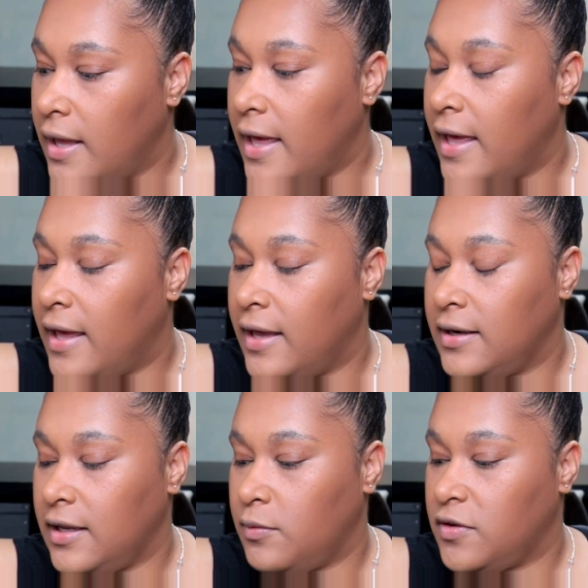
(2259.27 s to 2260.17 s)

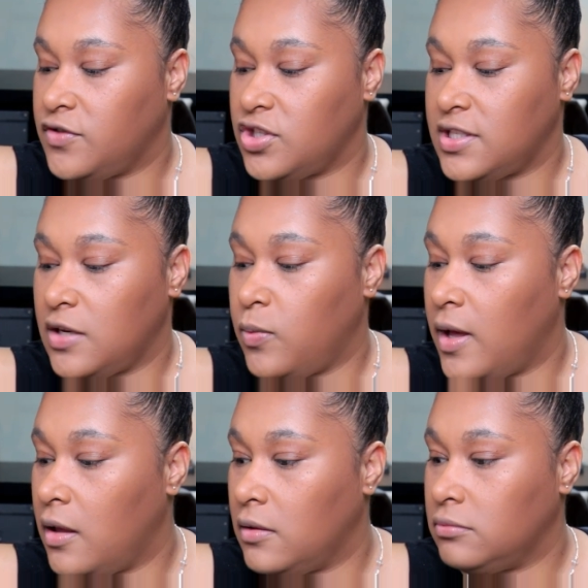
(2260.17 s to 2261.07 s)
and he would have just said,
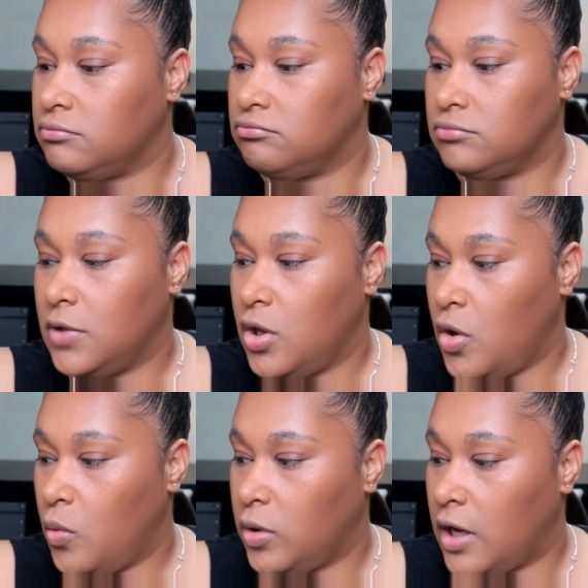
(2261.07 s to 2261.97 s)
well,
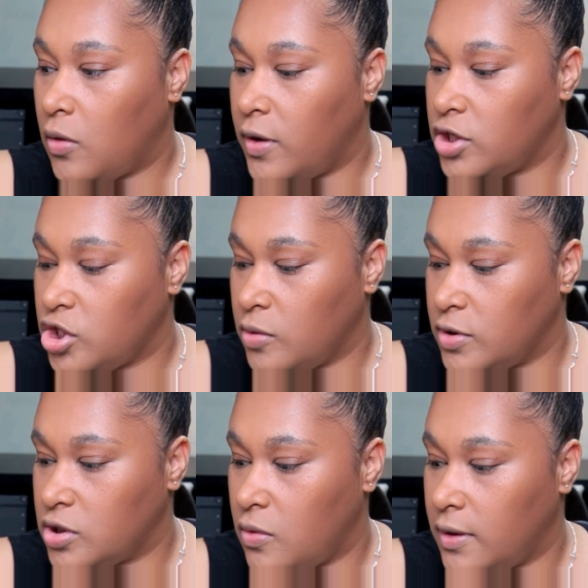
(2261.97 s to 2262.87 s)
we're not quite sure
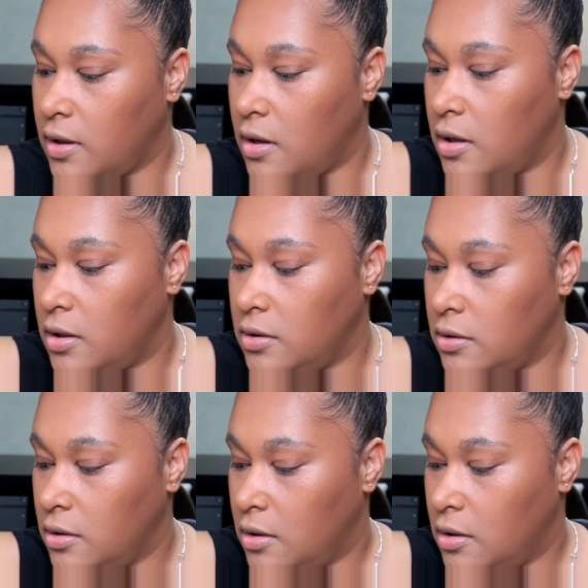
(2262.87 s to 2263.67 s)
what's going on,